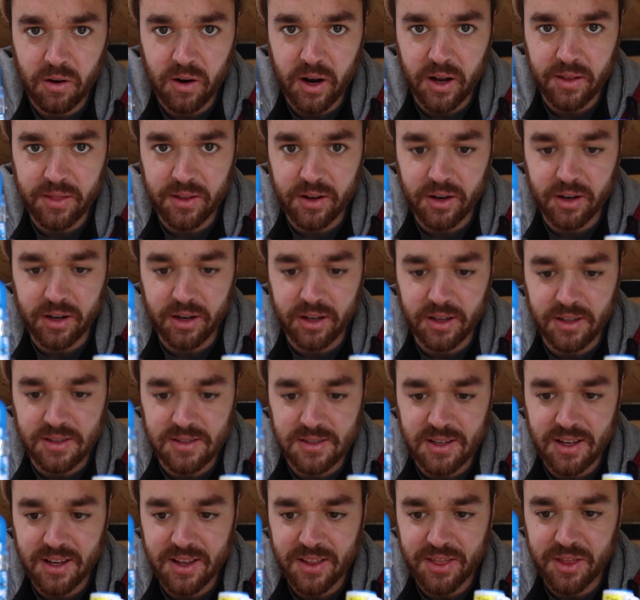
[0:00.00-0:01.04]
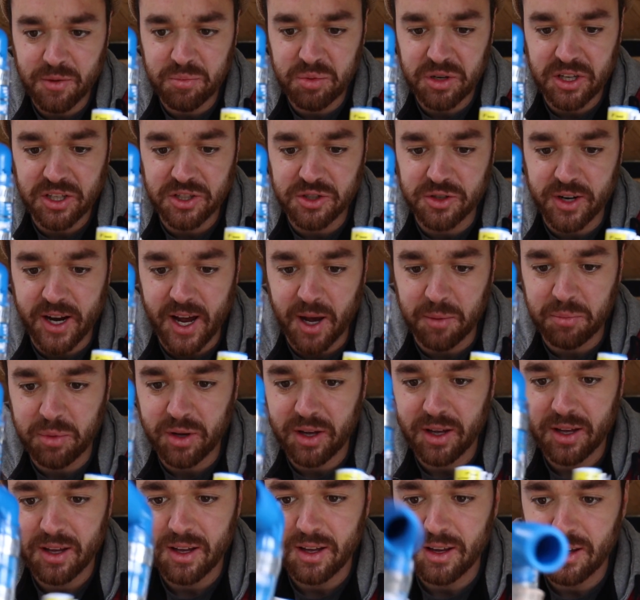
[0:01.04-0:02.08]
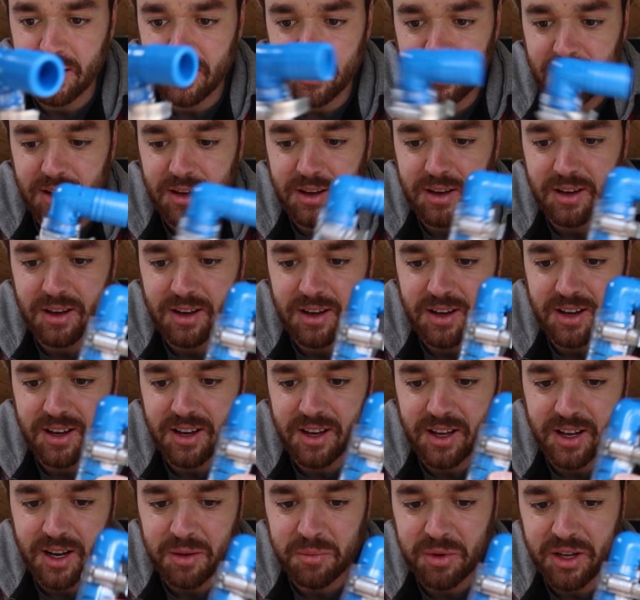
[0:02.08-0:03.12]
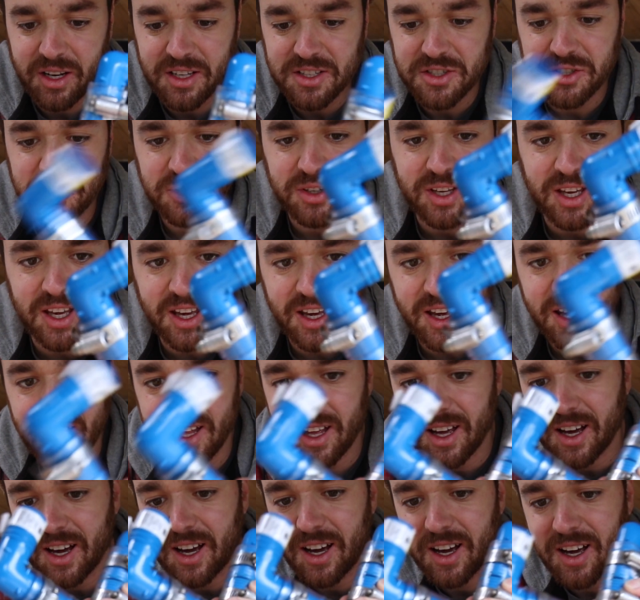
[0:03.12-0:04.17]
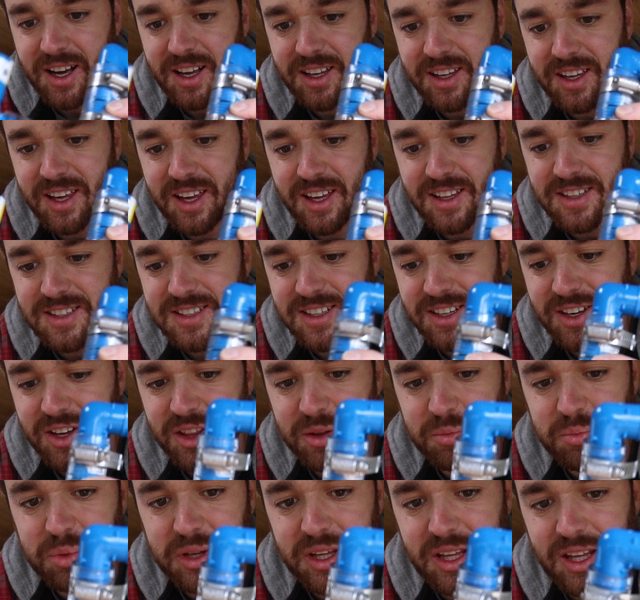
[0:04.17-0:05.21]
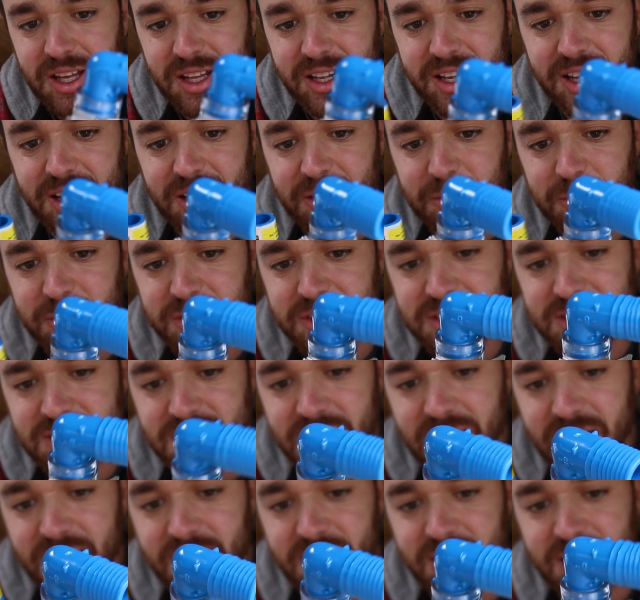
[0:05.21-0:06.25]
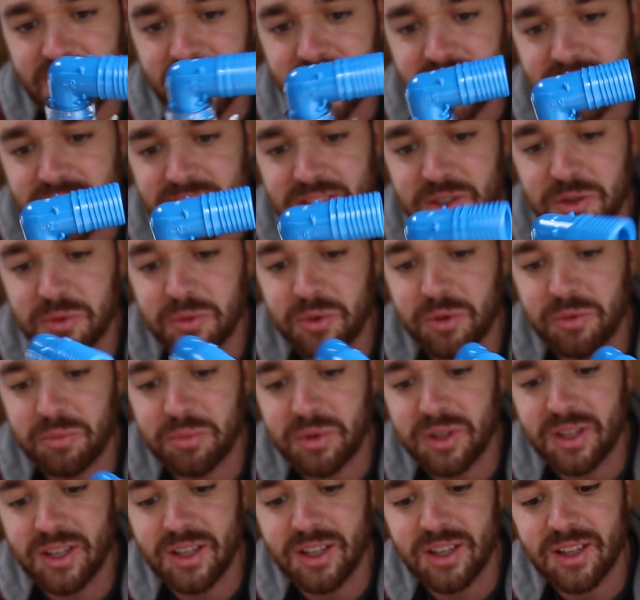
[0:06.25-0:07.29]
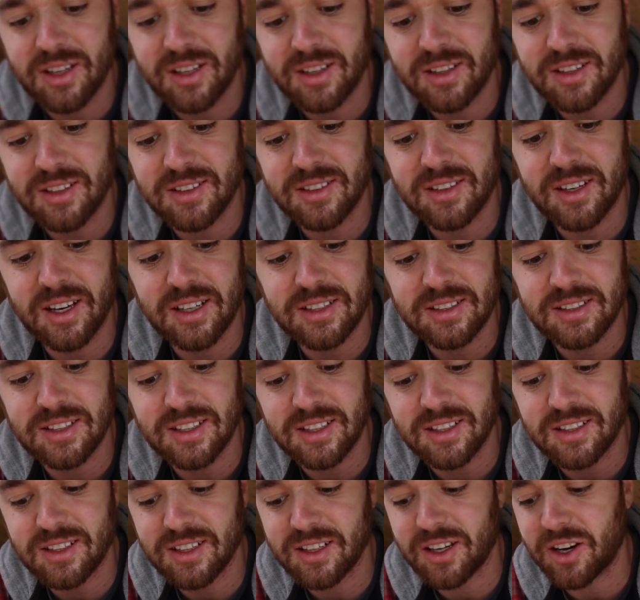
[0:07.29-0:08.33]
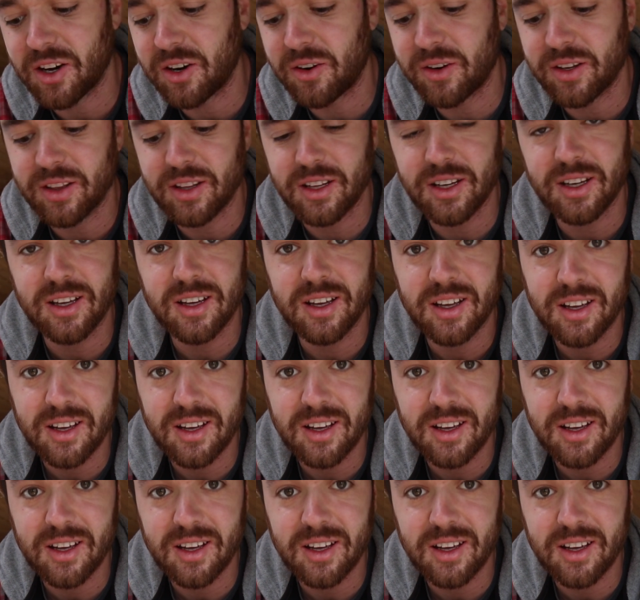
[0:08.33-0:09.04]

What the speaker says: right, there it is, the P-trap. And I made it so you can't see all the pee in it, which is kind of nice, so it won't be disgusting to go in the